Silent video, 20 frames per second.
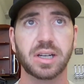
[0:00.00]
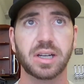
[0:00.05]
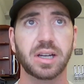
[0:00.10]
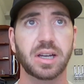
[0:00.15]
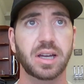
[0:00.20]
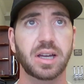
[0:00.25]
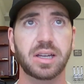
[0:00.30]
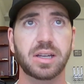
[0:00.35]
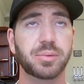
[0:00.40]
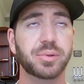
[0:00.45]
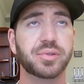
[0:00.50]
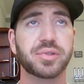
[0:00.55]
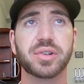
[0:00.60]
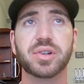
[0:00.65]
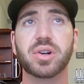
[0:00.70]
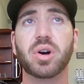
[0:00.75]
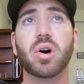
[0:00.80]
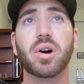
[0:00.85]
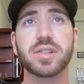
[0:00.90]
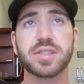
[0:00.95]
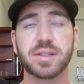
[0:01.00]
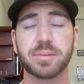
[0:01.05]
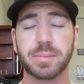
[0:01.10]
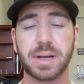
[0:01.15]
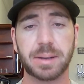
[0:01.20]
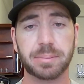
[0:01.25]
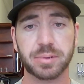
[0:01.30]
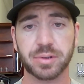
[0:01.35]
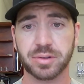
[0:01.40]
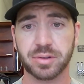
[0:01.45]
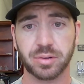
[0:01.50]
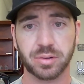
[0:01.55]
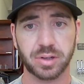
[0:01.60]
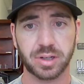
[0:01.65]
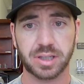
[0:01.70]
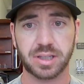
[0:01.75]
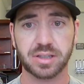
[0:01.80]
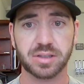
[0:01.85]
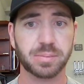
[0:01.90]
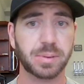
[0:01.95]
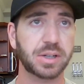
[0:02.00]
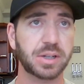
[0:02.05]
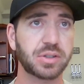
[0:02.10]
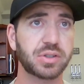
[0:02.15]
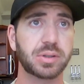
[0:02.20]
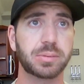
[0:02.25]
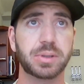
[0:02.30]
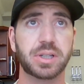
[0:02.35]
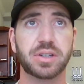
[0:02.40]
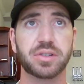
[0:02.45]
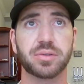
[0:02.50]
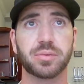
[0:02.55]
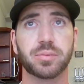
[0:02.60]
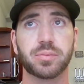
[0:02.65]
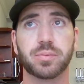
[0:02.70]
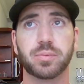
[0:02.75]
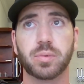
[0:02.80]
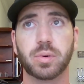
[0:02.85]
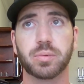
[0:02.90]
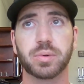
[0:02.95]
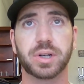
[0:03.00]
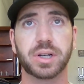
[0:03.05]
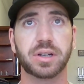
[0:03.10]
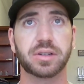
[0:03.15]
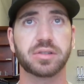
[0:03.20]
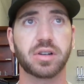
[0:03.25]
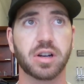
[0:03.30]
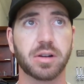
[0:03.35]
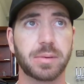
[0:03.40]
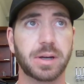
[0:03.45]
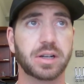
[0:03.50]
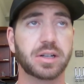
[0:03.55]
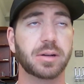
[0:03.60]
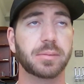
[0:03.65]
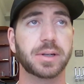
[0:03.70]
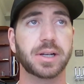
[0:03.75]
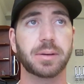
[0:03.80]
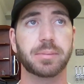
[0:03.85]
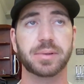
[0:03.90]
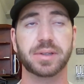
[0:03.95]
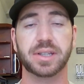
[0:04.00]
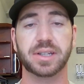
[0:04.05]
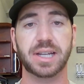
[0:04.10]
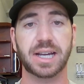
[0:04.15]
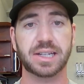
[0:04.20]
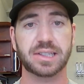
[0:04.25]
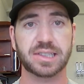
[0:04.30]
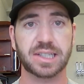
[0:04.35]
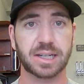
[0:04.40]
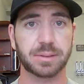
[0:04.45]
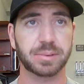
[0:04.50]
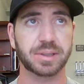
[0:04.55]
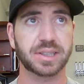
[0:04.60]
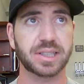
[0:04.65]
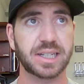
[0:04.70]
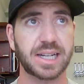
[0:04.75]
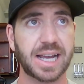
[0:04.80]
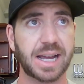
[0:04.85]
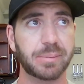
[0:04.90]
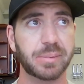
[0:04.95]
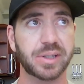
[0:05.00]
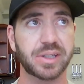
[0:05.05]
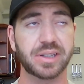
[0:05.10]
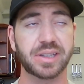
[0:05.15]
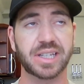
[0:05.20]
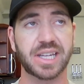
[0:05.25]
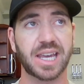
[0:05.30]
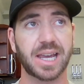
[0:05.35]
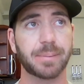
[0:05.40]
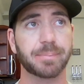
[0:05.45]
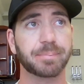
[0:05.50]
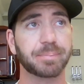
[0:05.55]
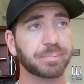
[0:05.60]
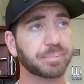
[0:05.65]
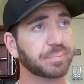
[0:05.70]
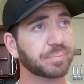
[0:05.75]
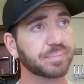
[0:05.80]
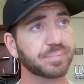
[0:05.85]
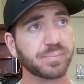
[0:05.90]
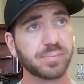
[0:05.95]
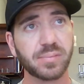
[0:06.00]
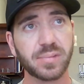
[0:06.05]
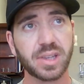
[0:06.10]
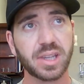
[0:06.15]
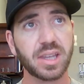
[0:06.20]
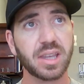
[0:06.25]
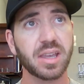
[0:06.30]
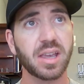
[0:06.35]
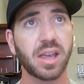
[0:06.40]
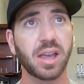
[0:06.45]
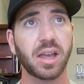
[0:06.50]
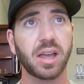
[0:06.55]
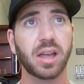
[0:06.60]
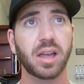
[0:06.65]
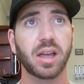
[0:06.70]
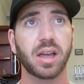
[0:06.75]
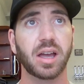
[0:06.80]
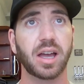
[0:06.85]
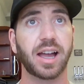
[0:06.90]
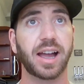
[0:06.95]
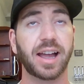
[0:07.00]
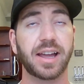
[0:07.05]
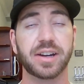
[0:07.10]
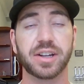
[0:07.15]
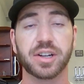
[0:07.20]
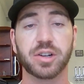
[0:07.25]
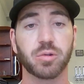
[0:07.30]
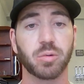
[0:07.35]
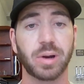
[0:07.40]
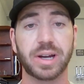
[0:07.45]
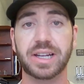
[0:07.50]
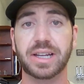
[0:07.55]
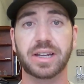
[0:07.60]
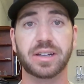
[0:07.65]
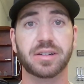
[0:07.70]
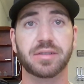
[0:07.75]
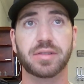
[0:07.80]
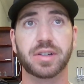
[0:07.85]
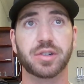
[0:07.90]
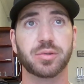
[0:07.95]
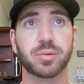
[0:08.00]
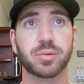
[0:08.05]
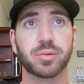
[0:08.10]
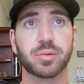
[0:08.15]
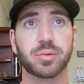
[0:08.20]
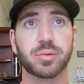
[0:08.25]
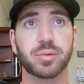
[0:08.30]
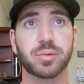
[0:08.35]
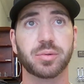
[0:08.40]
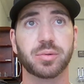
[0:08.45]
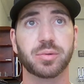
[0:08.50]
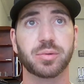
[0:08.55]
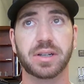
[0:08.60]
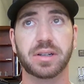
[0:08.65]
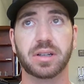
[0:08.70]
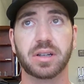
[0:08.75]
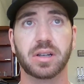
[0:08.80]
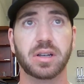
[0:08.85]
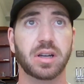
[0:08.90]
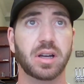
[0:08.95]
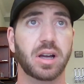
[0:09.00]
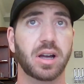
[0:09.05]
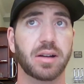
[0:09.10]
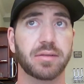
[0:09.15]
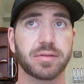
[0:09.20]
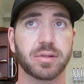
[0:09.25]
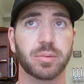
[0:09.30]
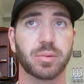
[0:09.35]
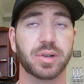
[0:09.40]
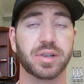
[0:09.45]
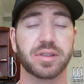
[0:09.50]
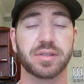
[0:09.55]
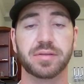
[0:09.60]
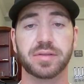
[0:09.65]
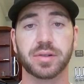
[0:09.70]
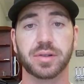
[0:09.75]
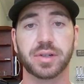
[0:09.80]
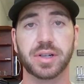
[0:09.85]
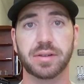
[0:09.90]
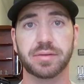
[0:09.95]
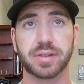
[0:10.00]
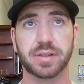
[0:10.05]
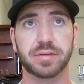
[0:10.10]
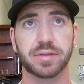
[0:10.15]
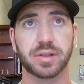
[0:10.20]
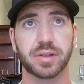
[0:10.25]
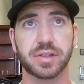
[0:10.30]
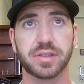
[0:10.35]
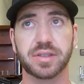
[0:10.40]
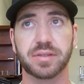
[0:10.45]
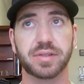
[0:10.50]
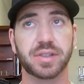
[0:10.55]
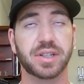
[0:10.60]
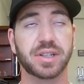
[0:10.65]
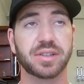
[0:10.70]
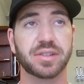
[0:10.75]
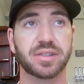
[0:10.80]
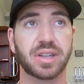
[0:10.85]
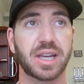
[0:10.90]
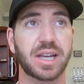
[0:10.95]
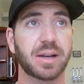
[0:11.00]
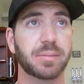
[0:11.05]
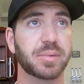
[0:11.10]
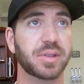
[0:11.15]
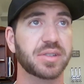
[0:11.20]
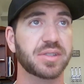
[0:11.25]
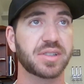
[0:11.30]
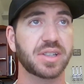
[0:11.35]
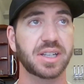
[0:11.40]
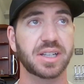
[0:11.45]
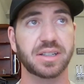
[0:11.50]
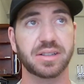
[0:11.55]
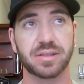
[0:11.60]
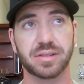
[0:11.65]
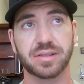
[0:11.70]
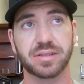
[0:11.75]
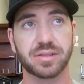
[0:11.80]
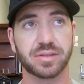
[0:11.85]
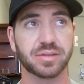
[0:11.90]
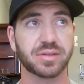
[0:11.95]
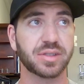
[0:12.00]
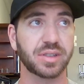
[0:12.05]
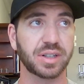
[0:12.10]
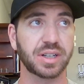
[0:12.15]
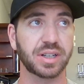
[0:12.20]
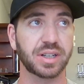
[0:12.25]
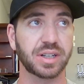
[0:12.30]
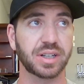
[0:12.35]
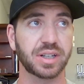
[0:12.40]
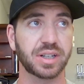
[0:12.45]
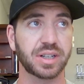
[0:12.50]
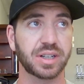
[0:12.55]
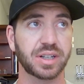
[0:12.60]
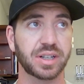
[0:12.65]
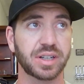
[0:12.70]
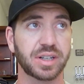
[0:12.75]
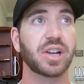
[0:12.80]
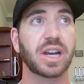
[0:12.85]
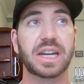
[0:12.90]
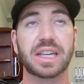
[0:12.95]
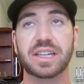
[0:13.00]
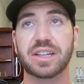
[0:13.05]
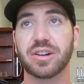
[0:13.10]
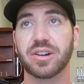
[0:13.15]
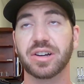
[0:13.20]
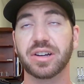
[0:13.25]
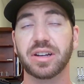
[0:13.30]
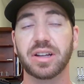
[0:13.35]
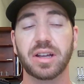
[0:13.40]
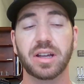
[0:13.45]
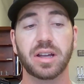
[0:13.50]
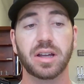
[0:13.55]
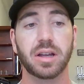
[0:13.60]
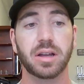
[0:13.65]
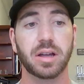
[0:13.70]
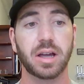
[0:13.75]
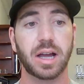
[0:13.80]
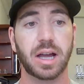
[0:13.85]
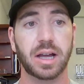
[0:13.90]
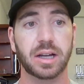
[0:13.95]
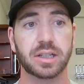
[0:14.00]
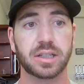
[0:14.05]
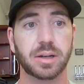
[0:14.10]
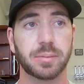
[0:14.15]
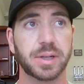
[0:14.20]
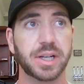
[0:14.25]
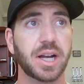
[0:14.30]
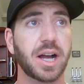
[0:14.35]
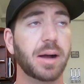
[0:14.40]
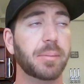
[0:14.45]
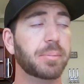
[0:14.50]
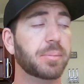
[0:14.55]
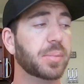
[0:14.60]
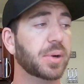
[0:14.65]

It was an awesome opportunity, especially because of what we're going to talk about coming up in the next segment that happened in the game. And a great individual achievement for one of the Philadelphia Phillies. If you didn't stay up to see it, you're gonna hear it coming up.